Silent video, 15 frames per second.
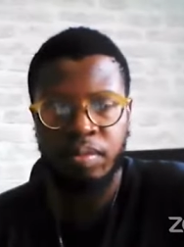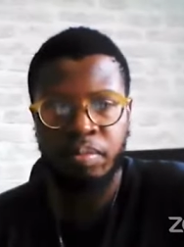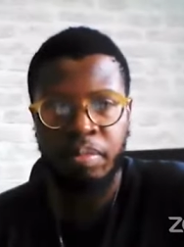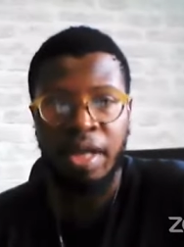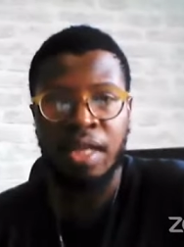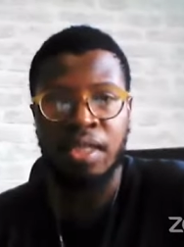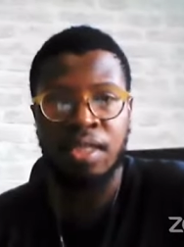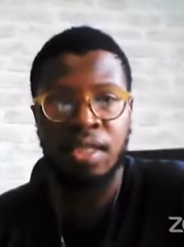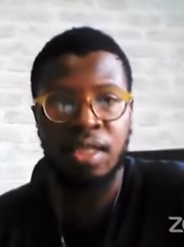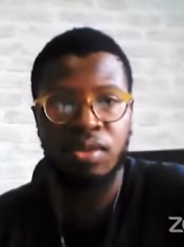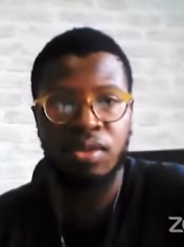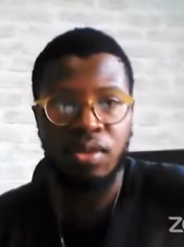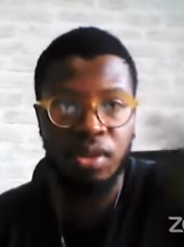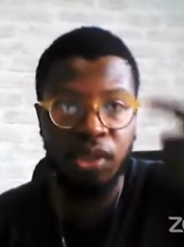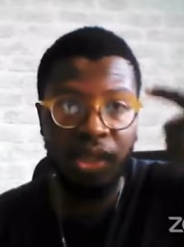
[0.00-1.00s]
Palestine
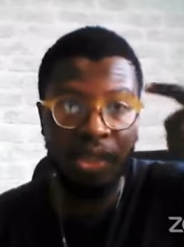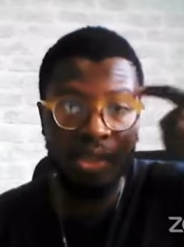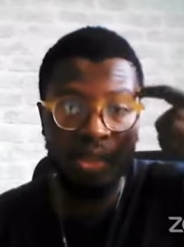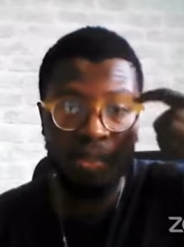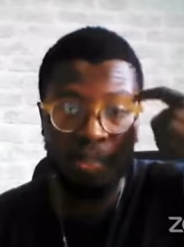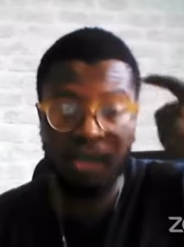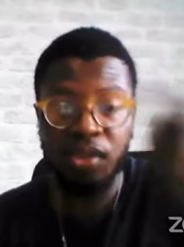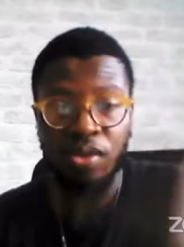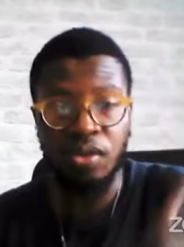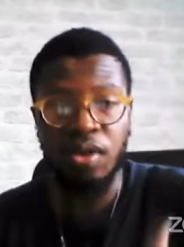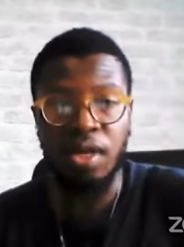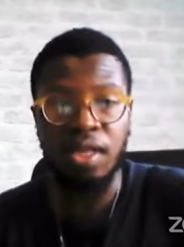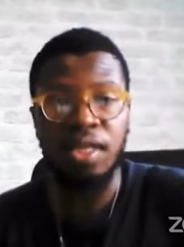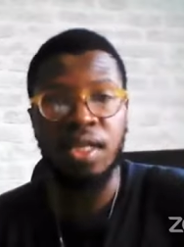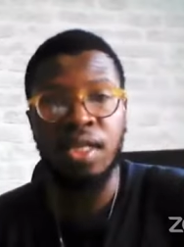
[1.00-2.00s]
solidarity,
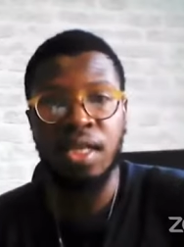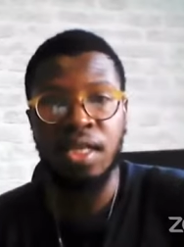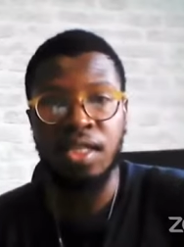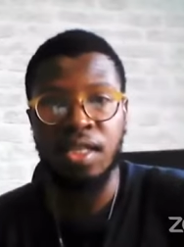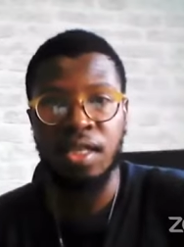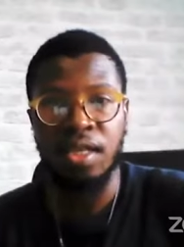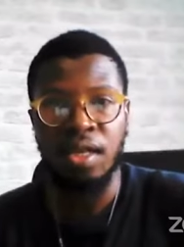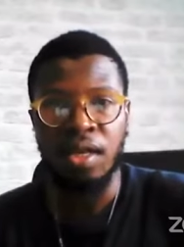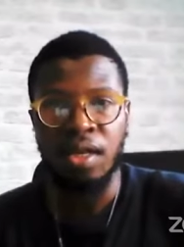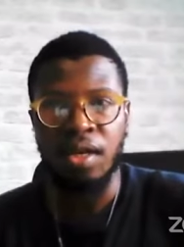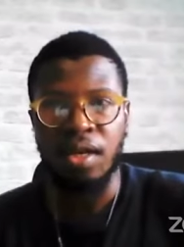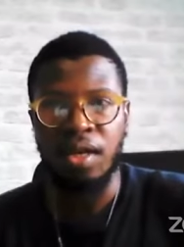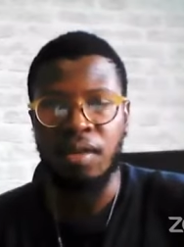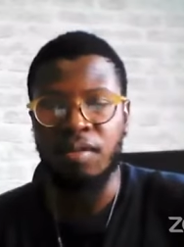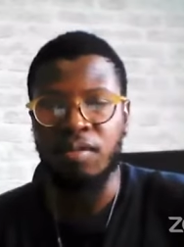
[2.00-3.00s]
particularly in Kenya?
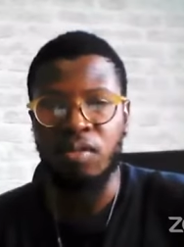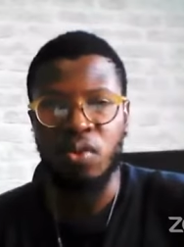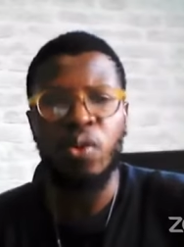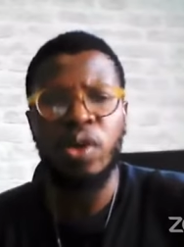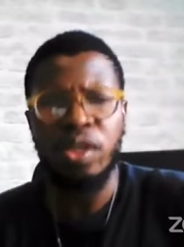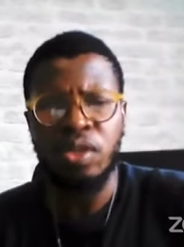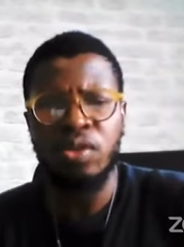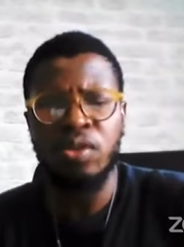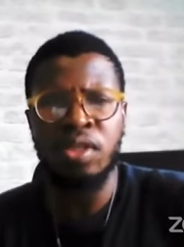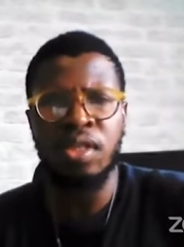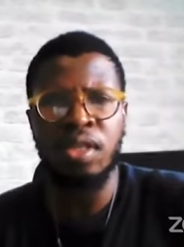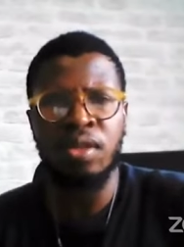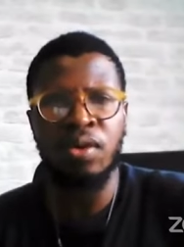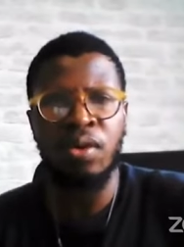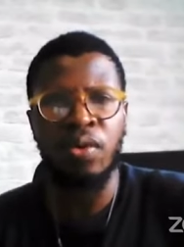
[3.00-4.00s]
Um, where, where do you
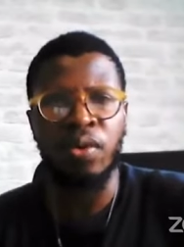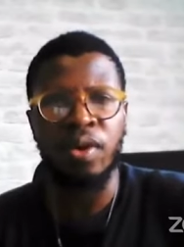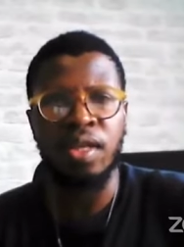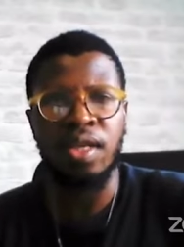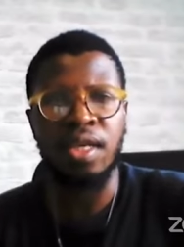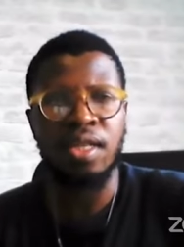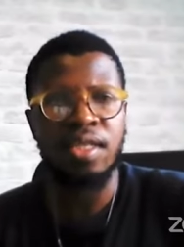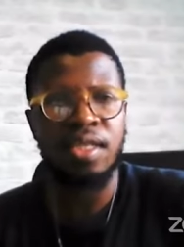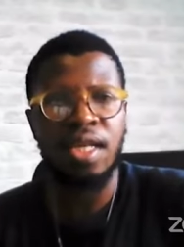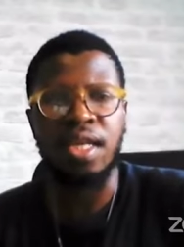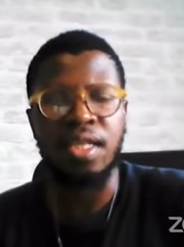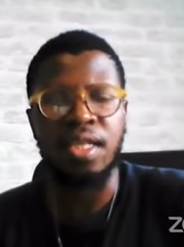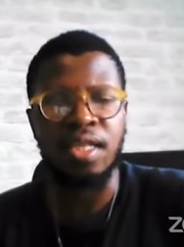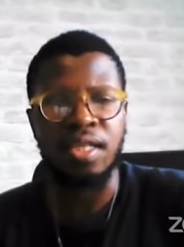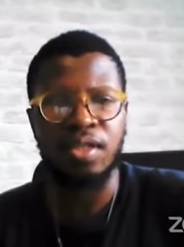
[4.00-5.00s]
see it going in the next
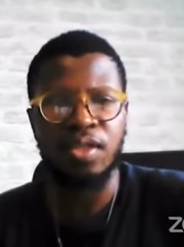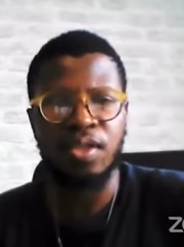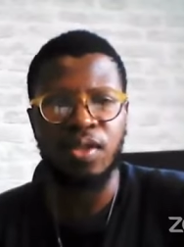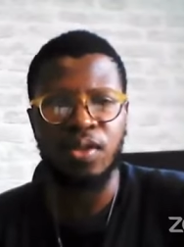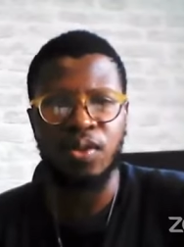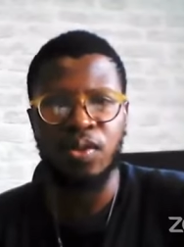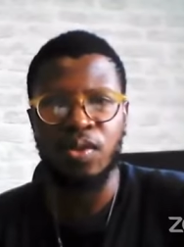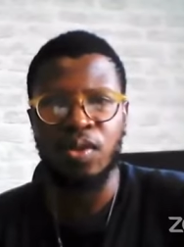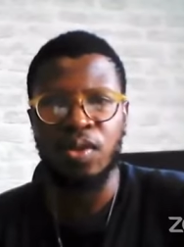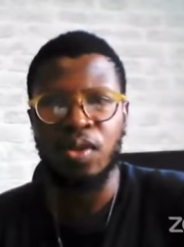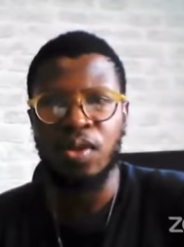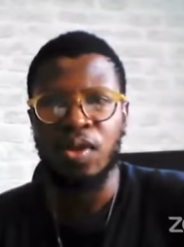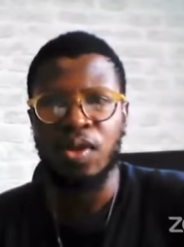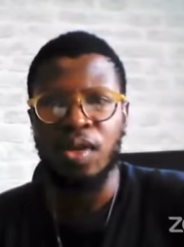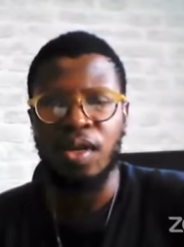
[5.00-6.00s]
10 years to,
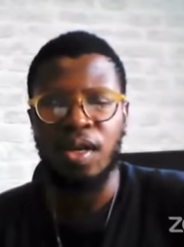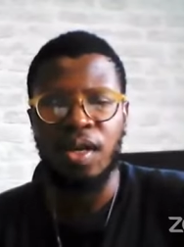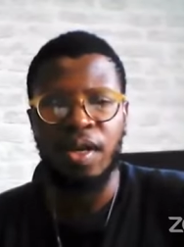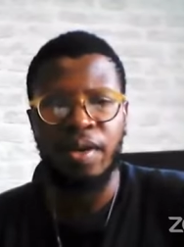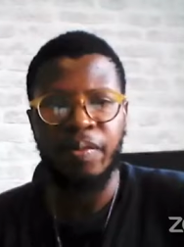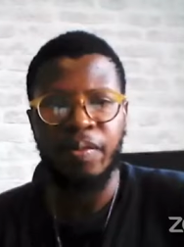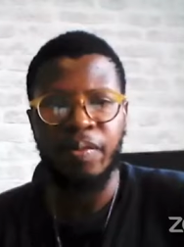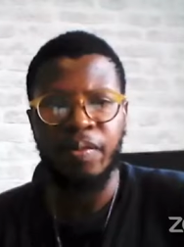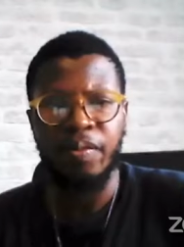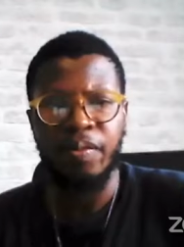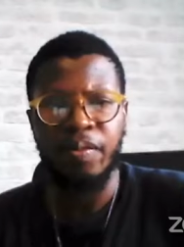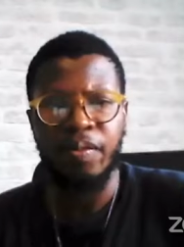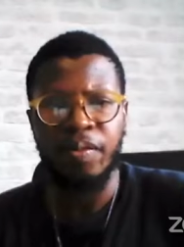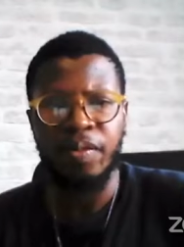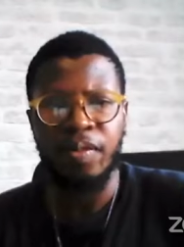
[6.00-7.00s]
um,
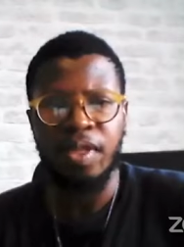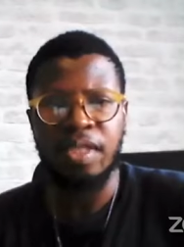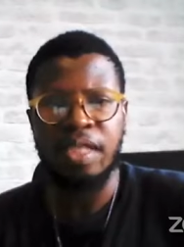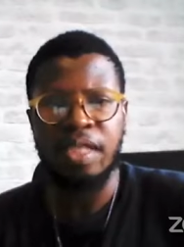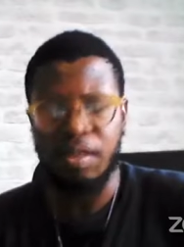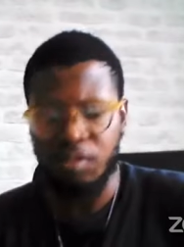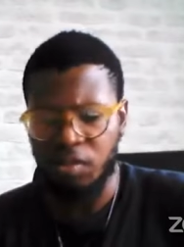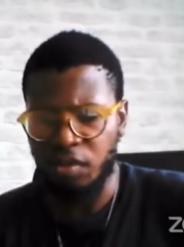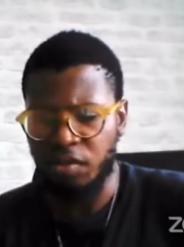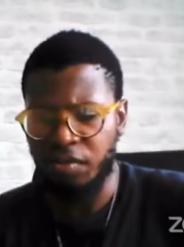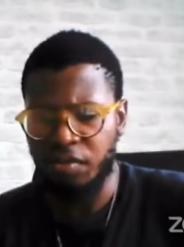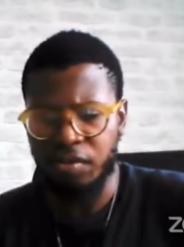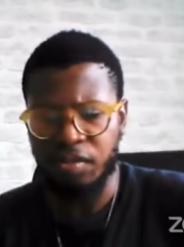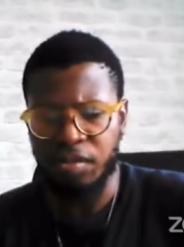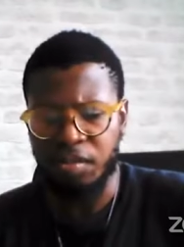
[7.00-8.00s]
in terms of
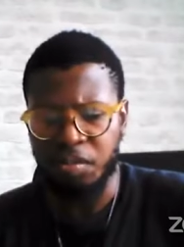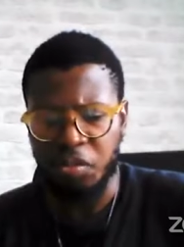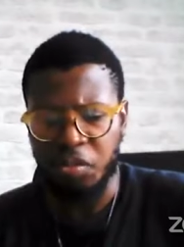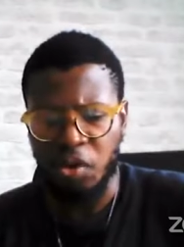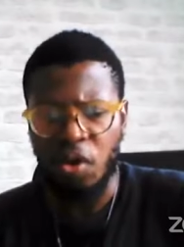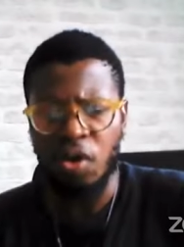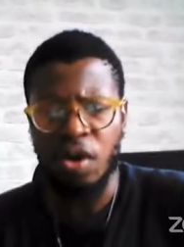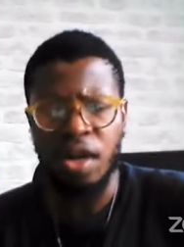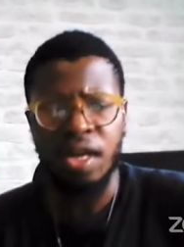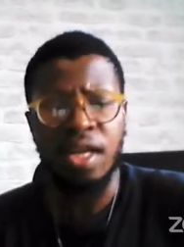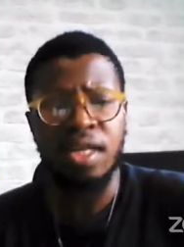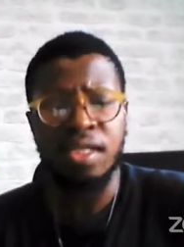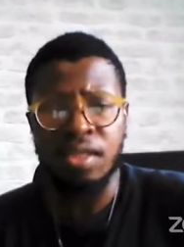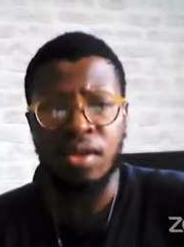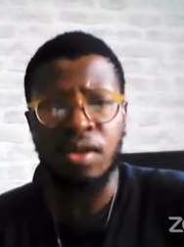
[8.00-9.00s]
your
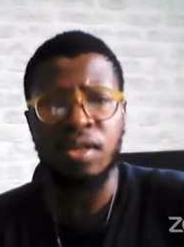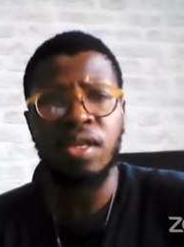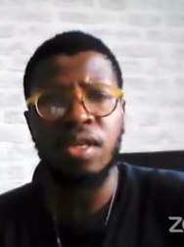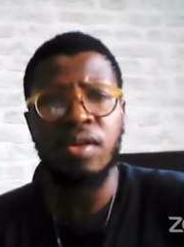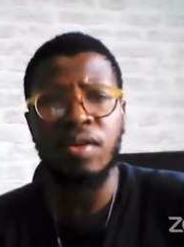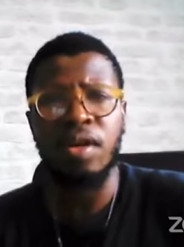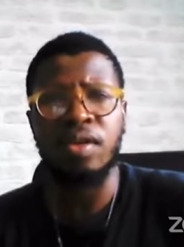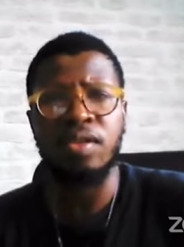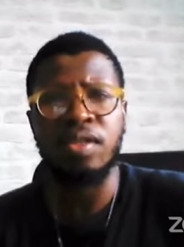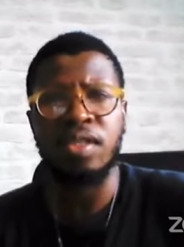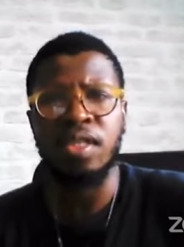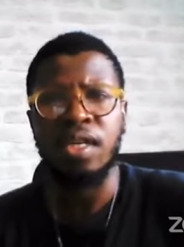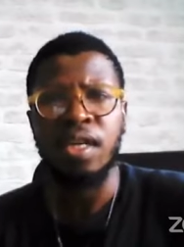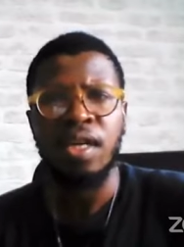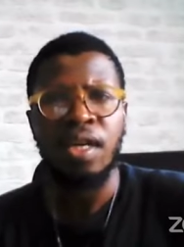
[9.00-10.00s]
organizing on the ground